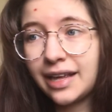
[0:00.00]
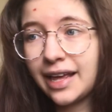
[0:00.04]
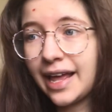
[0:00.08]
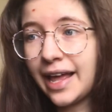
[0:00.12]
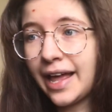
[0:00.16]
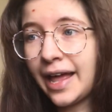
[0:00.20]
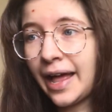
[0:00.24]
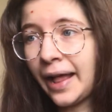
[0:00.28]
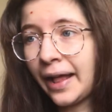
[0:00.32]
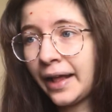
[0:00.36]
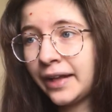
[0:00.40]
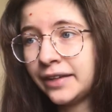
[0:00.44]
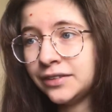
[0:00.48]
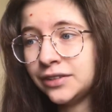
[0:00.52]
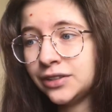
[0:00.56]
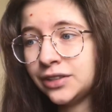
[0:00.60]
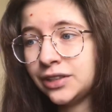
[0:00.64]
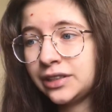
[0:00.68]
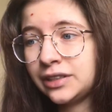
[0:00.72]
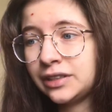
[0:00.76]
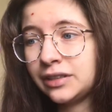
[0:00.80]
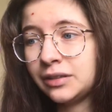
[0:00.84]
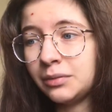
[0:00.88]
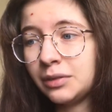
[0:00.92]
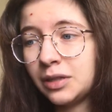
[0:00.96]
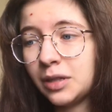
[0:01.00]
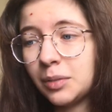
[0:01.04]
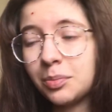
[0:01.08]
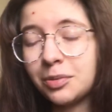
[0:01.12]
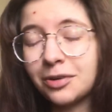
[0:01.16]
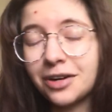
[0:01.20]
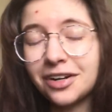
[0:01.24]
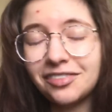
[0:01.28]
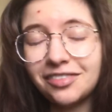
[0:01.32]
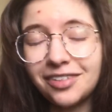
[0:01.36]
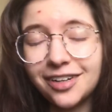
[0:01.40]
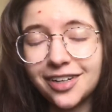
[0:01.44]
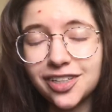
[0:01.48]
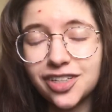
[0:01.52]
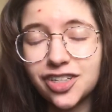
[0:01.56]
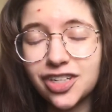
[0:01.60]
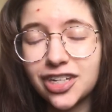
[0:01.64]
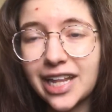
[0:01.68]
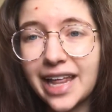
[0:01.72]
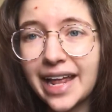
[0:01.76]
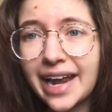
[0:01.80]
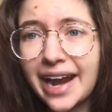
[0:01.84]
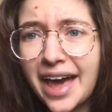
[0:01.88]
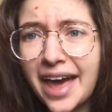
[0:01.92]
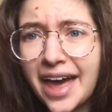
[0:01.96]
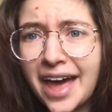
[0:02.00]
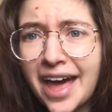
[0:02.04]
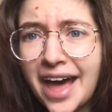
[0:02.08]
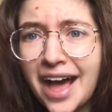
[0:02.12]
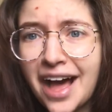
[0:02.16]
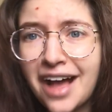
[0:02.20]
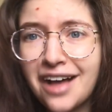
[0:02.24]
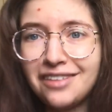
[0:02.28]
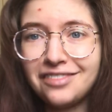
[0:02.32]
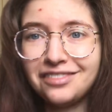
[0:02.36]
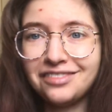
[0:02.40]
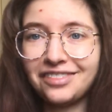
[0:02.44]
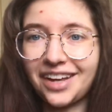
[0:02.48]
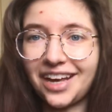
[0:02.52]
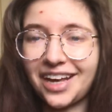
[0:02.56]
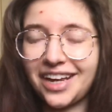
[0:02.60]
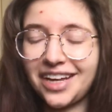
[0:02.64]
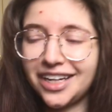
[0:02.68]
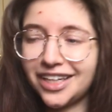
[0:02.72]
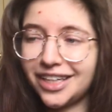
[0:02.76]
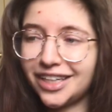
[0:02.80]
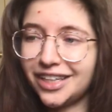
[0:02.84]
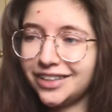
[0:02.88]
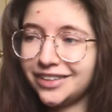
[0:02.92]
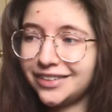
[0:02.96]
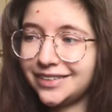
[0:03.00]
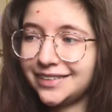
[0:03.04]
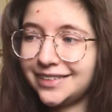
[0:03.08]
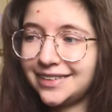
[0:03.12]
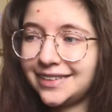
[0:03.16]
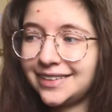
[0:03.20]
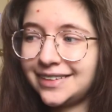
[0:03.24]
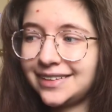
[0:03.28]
and the privilege that I have, and